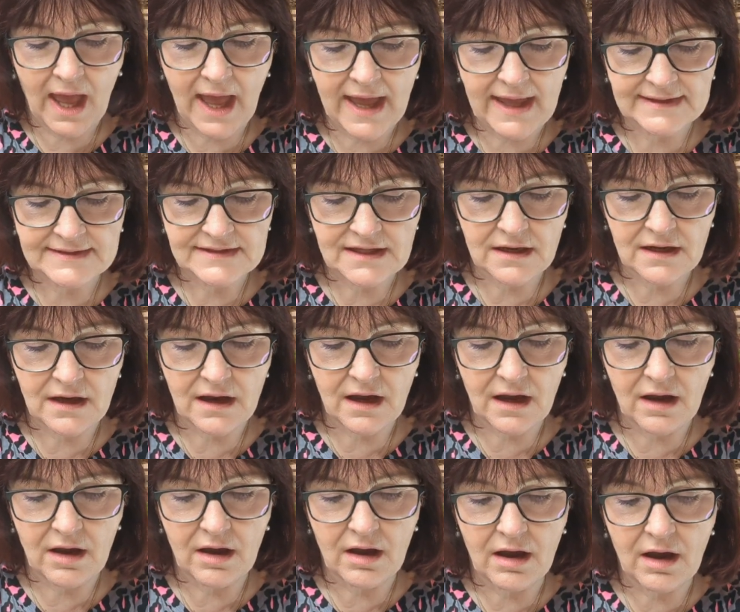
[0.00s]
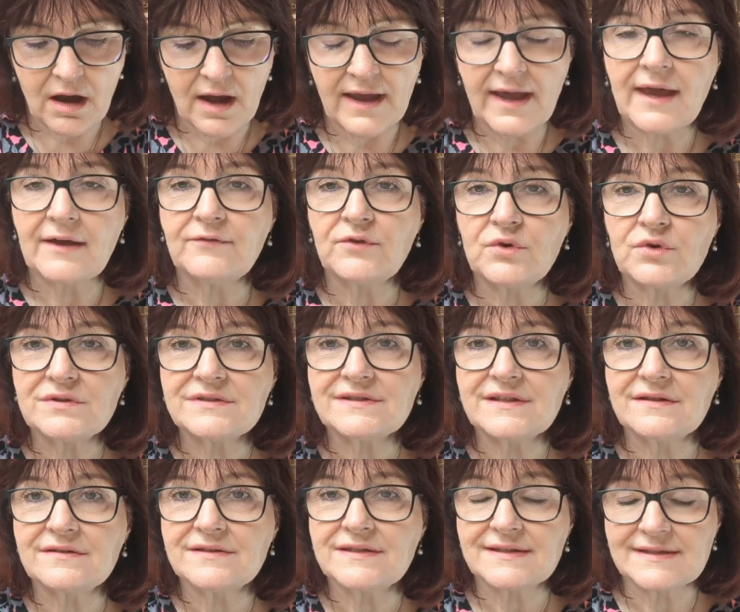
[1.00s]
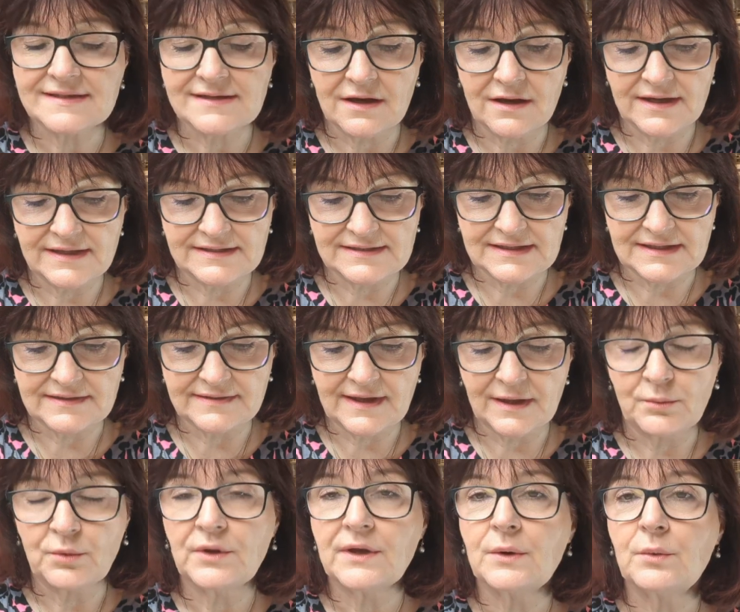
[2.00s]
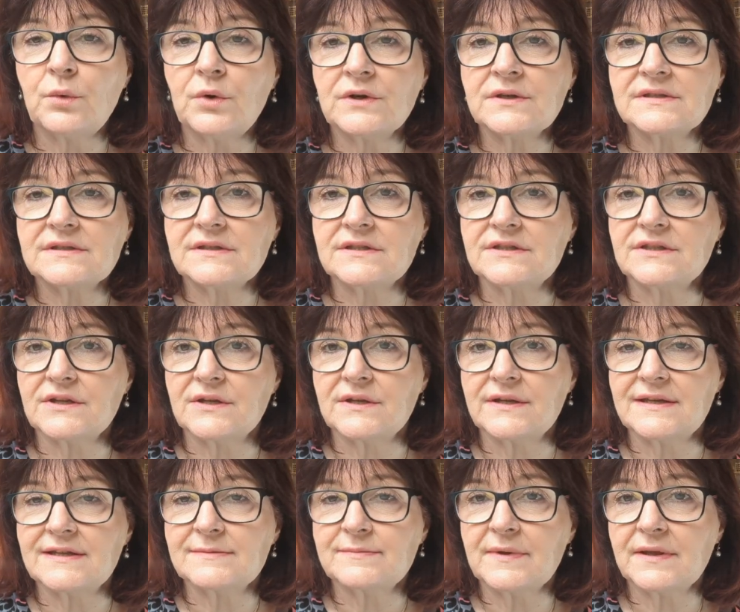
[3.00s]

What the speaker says: And I have also decided that what I want to do is,